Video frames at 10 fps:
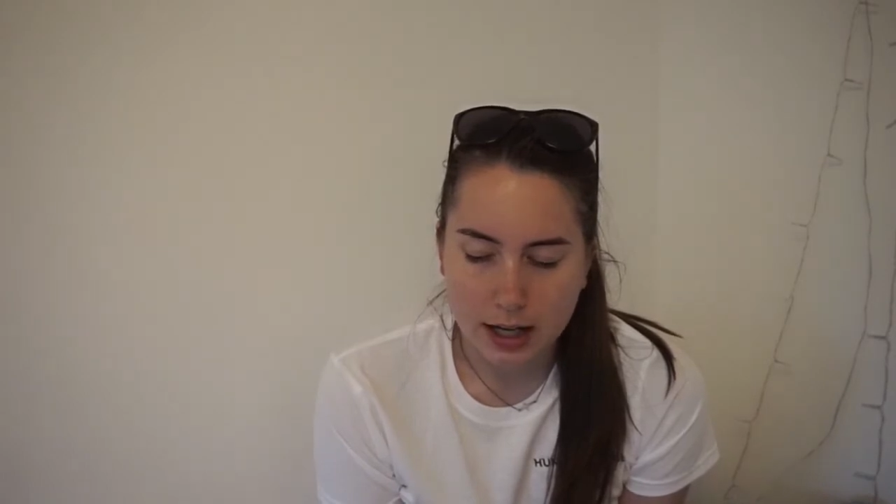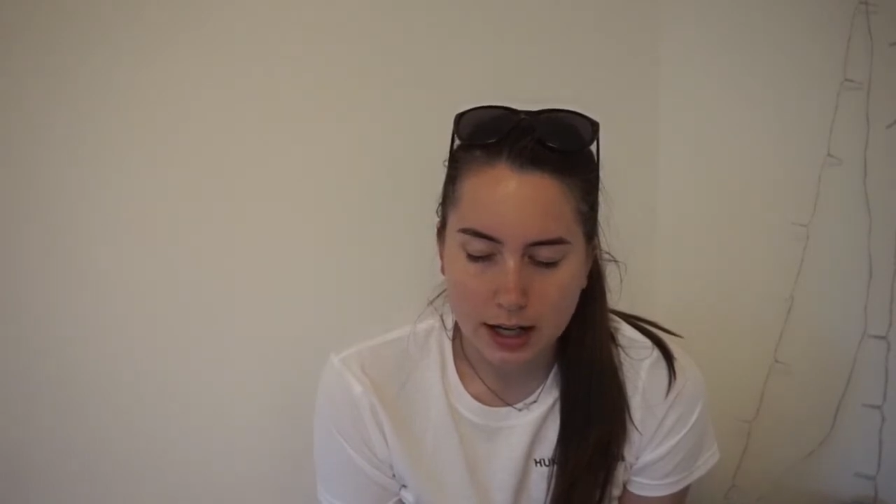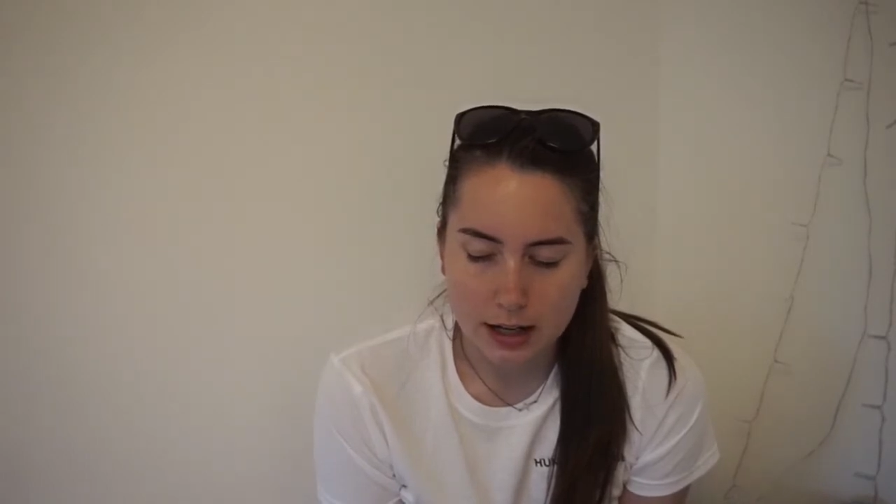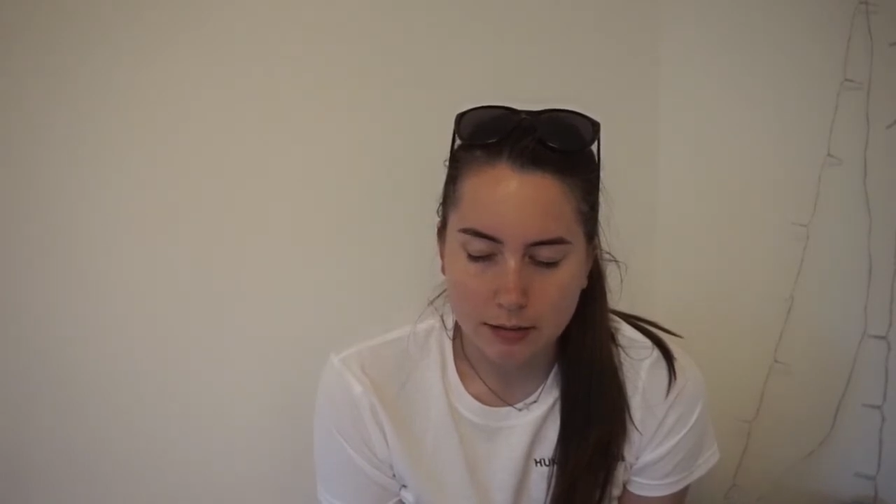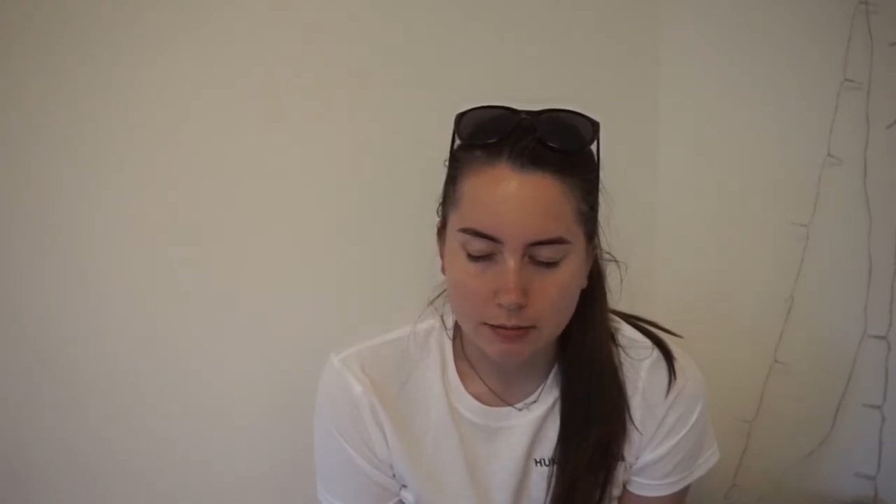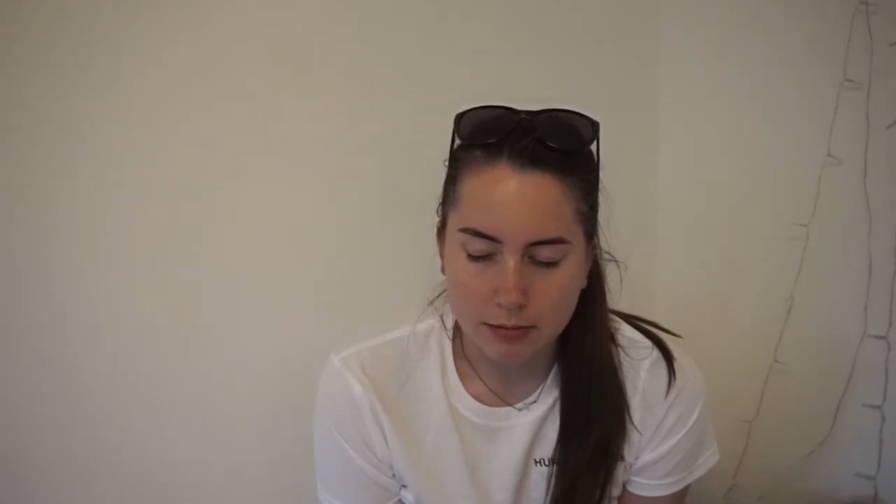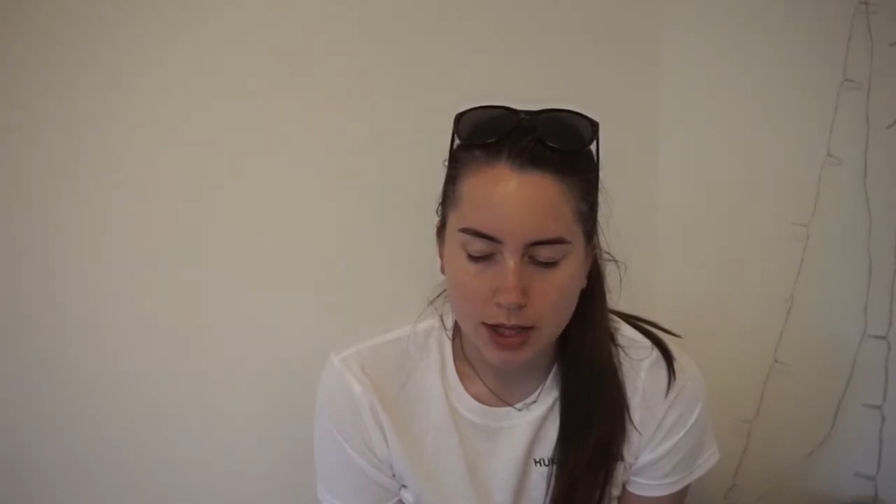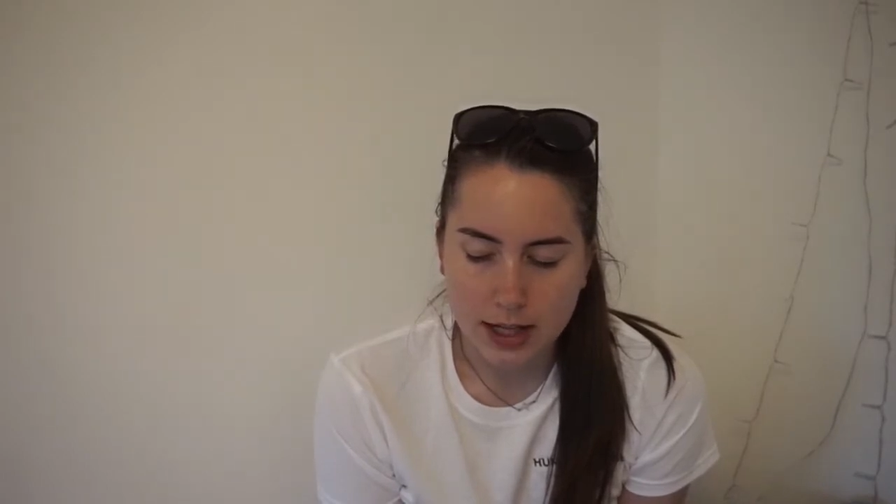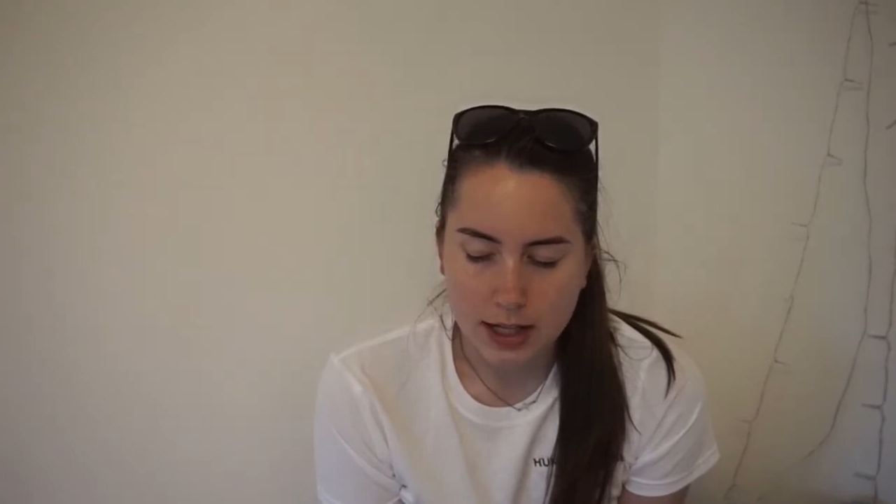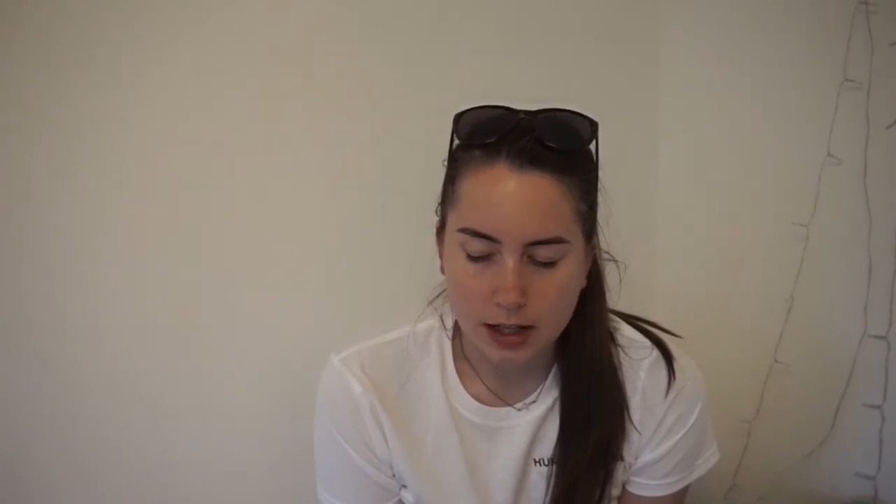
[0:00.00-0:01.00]

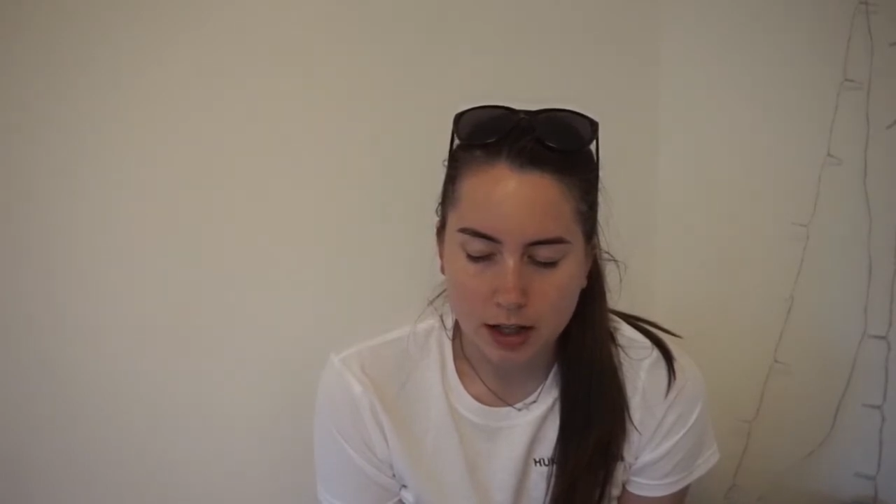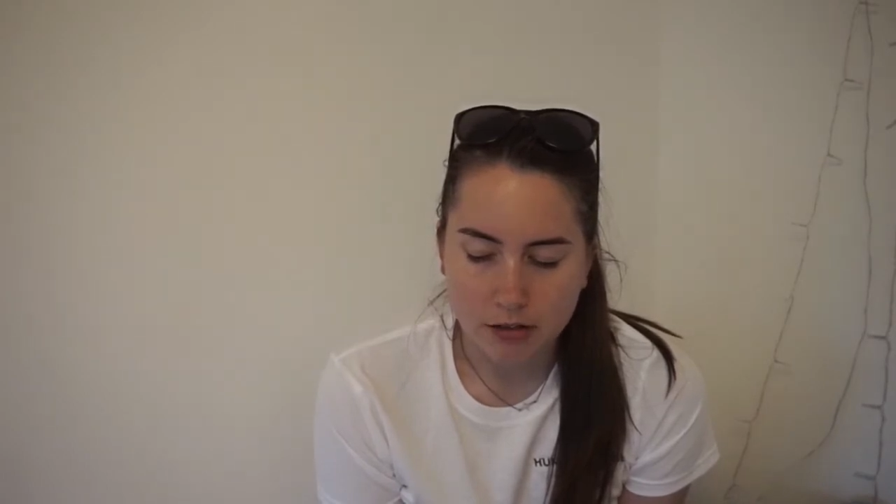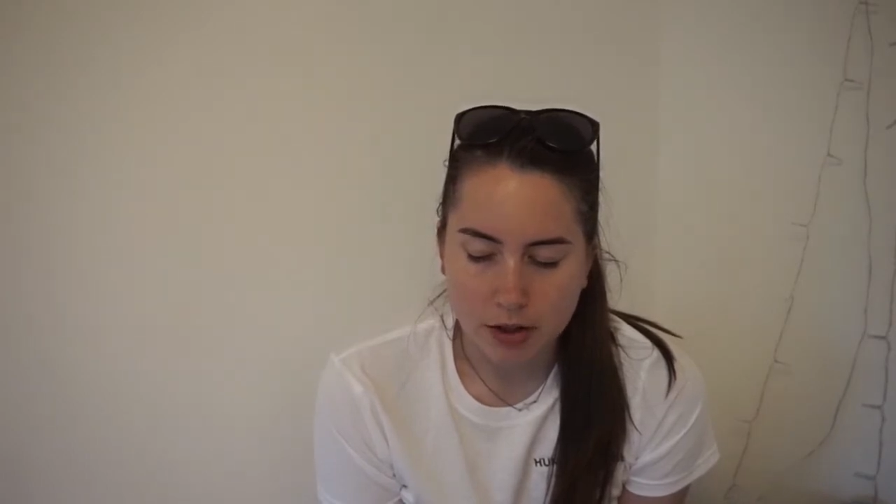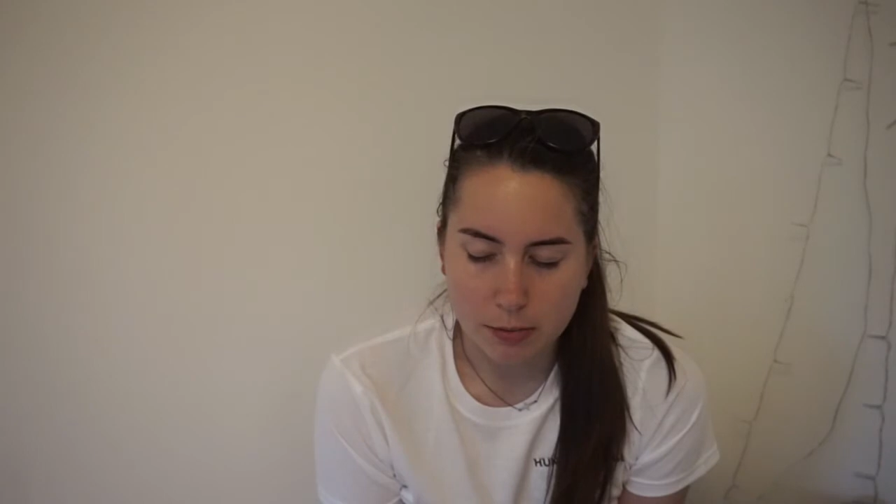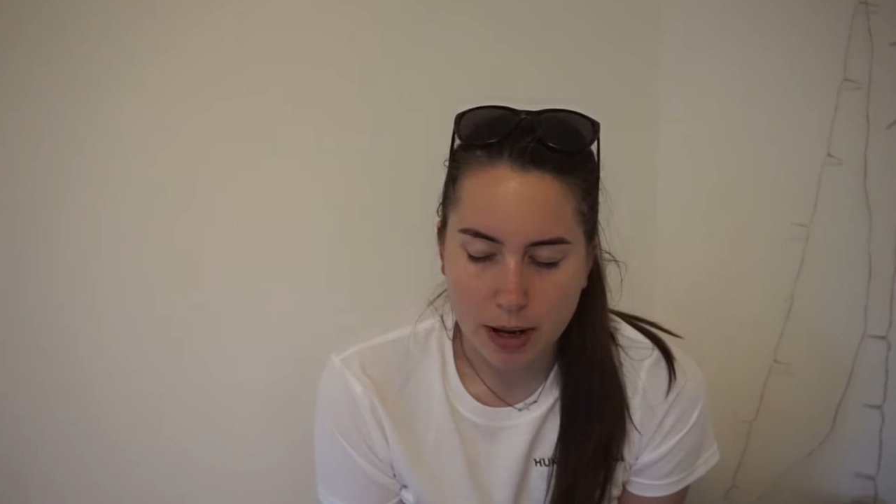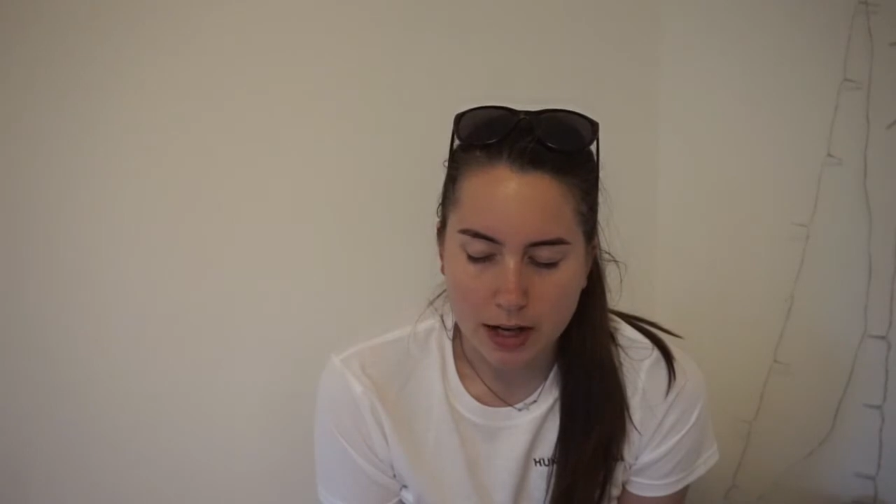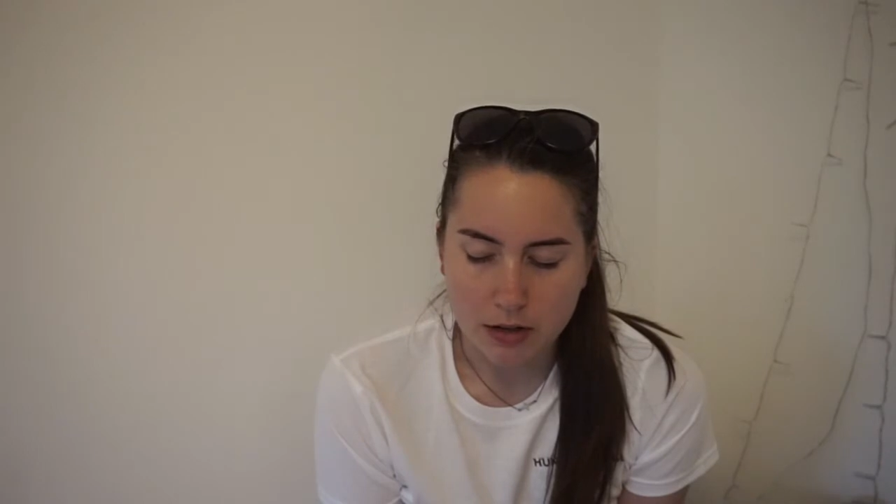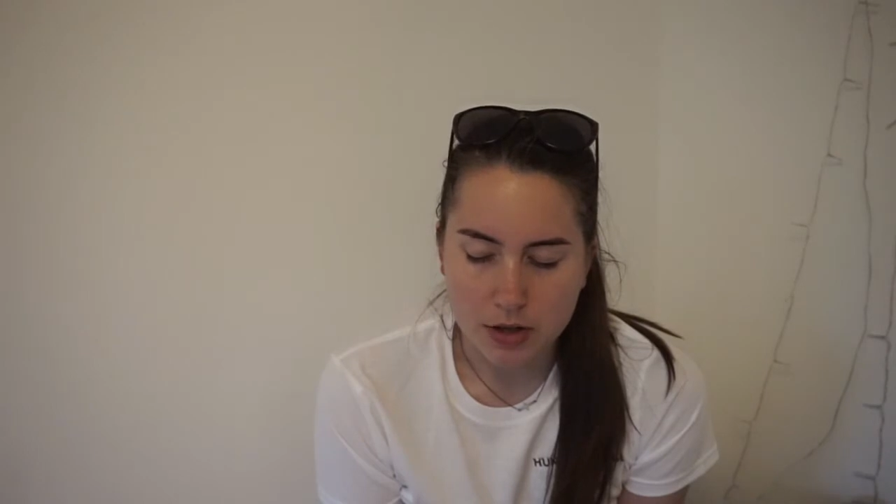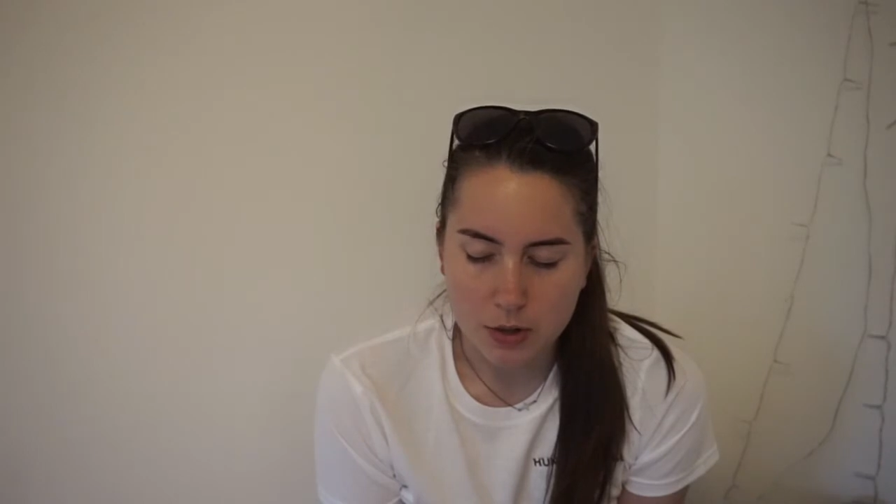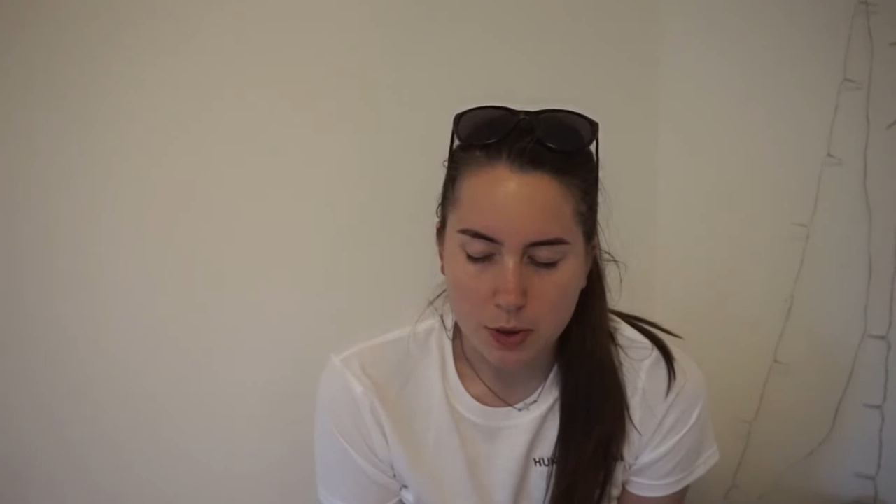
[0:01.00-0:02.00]
and in a loving manner as